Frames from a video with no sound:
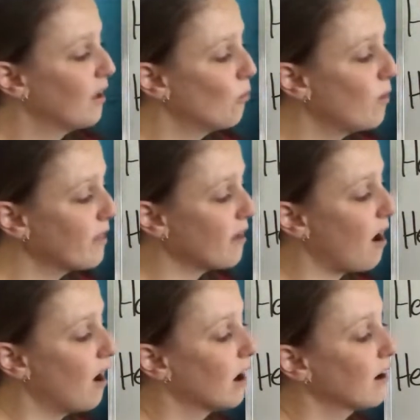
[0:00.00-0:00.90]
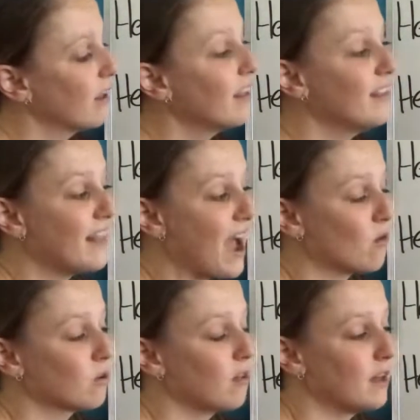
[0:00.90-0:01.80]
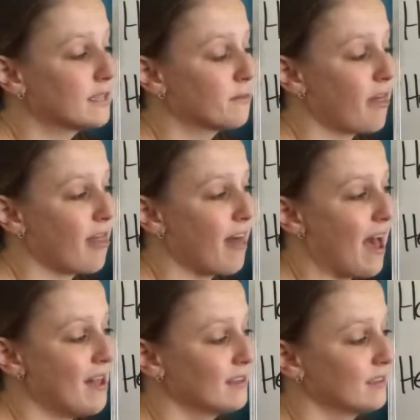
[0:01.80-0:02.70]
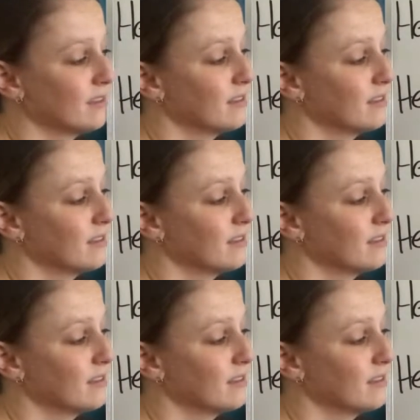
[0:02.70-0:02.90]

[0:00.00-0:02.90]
with our noun clause with that.